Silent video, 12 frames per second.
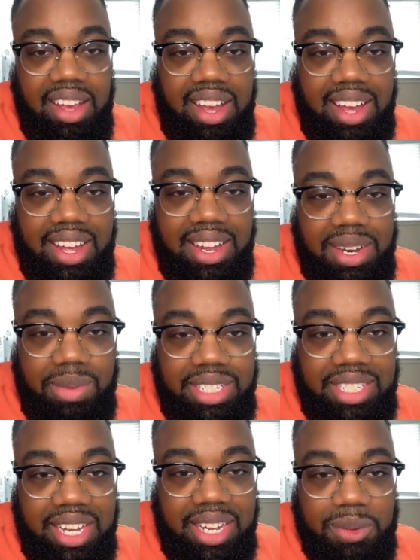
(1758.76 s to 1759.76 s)
Let
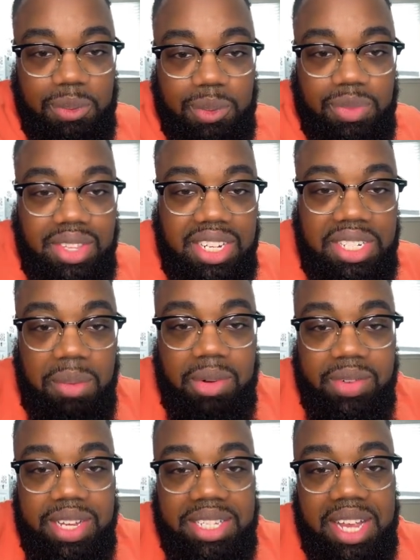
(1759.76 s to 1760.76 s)
me see.
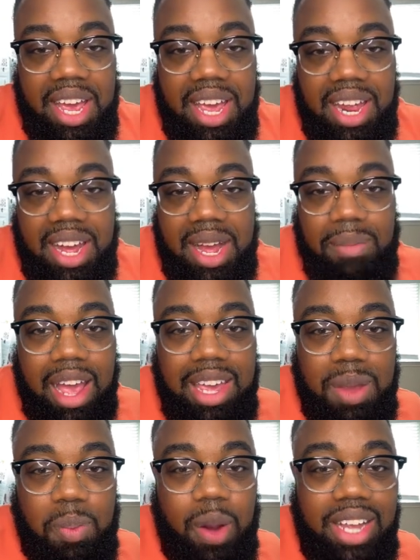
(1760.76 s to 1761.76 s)
Jay-Marie said, "My
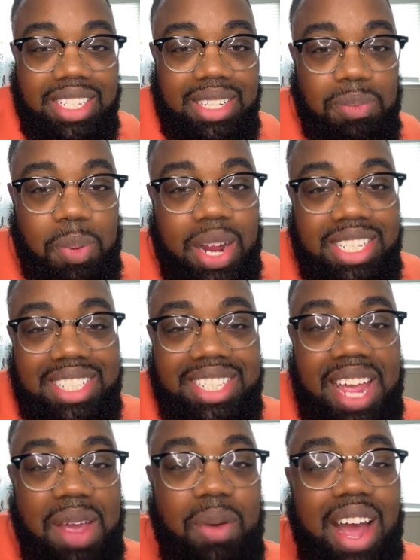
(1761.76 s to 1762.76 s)
heat press
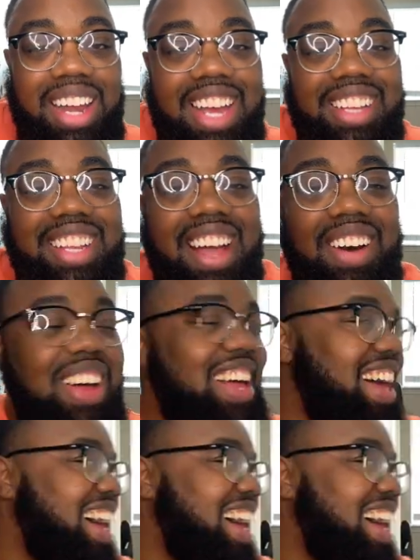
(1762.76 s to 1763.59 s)
his name Juanito."